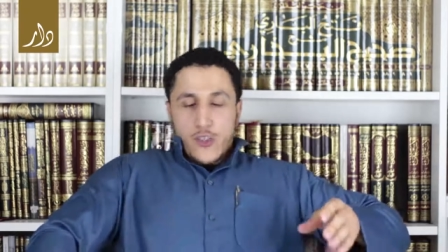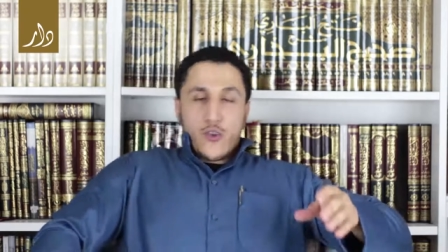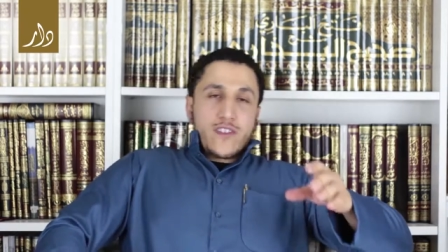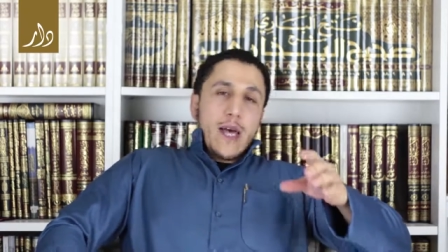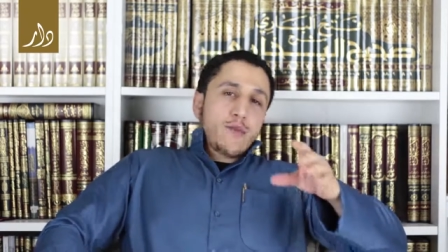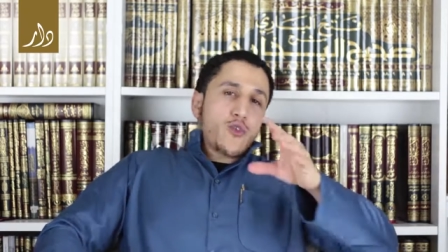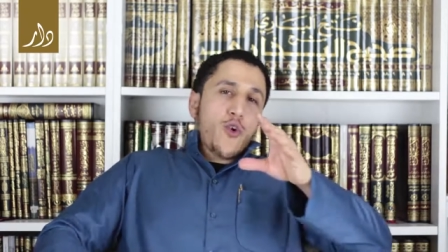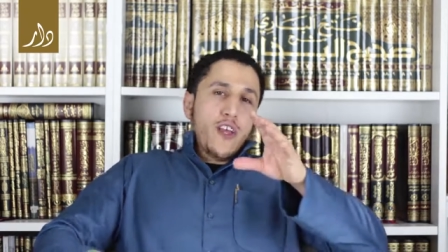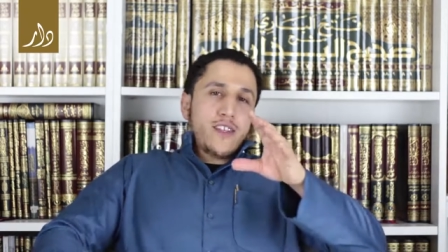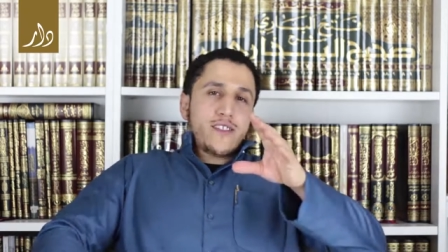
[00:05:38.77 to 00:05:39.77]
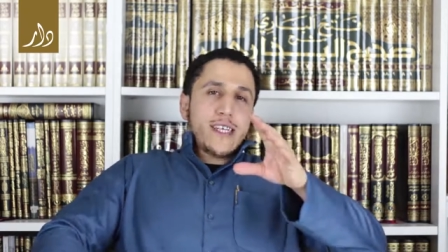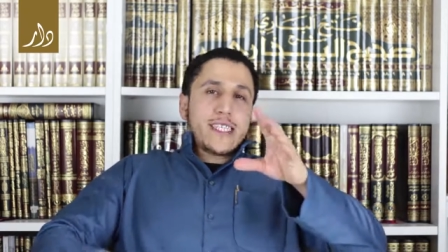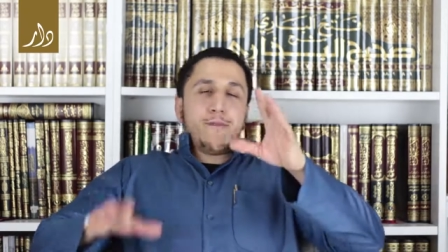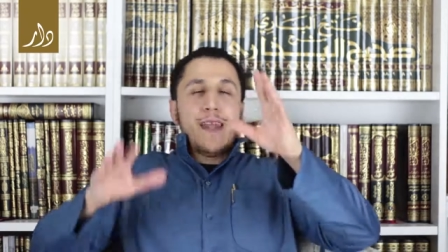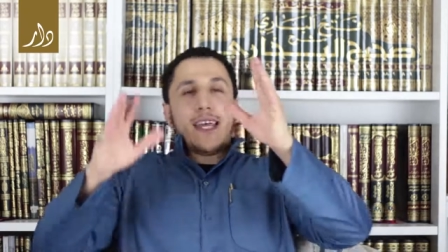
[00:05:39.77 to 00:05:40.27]
So some scholars
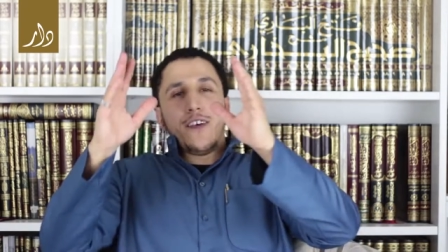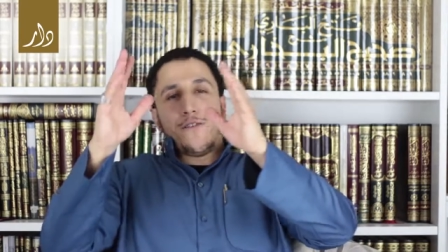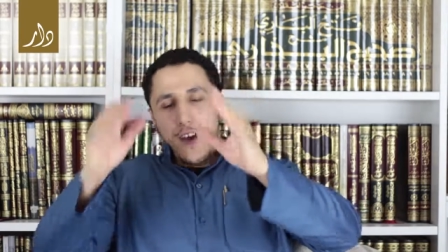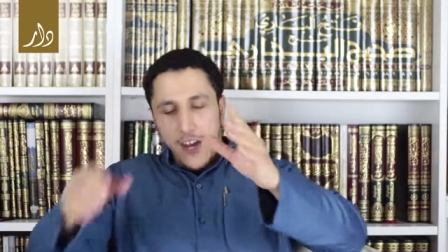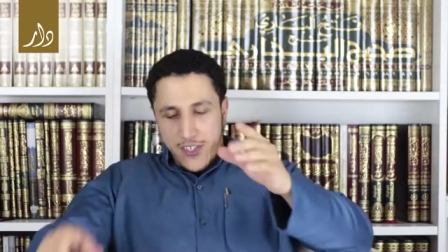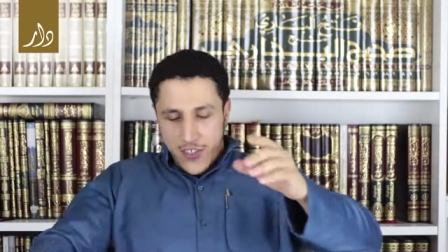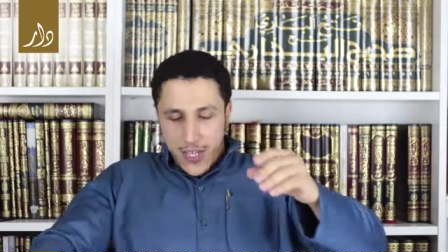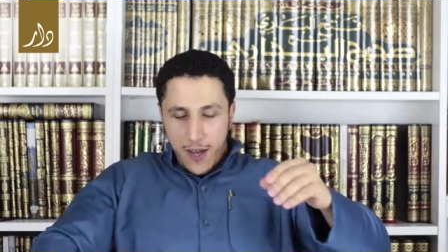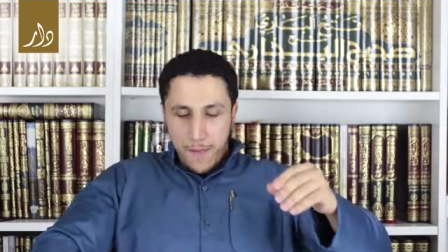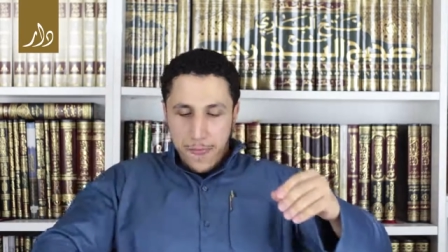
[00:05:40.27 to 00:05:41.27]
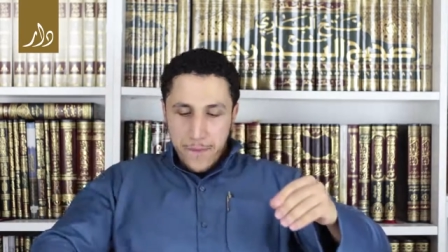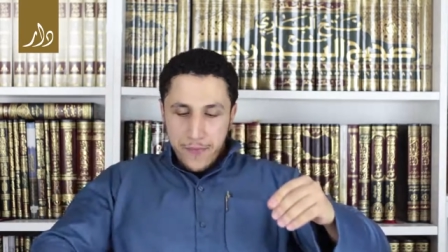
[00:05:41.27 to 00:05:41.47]
explain the verse here,